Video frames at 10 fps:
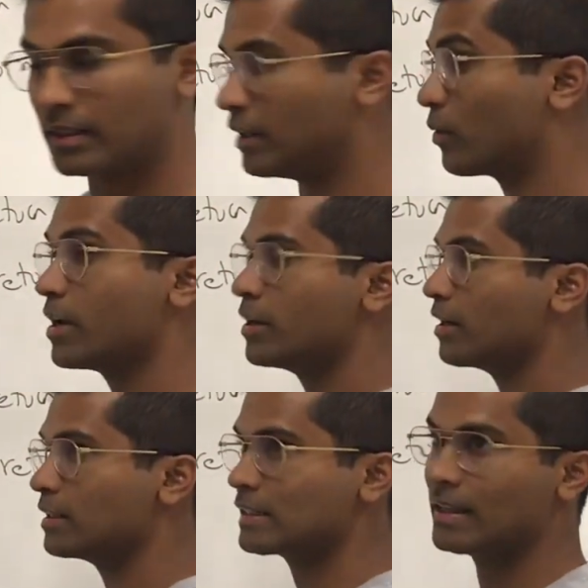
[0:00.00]
is
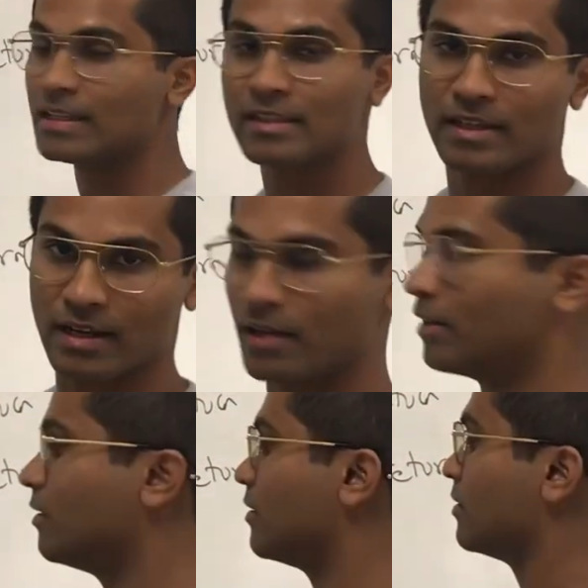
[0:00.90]
greater is less than
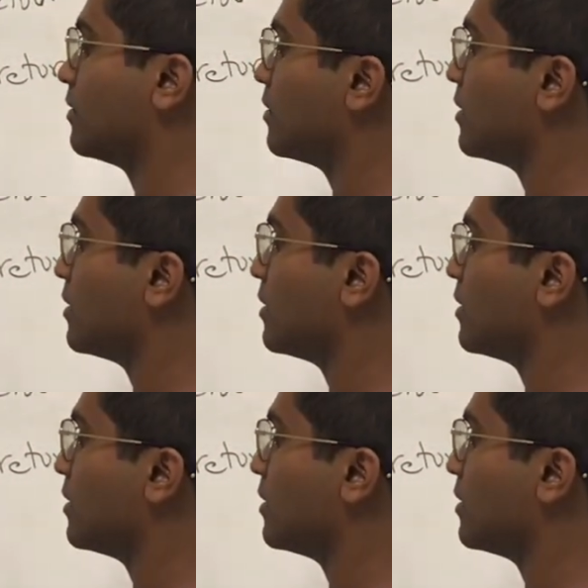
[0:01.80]
L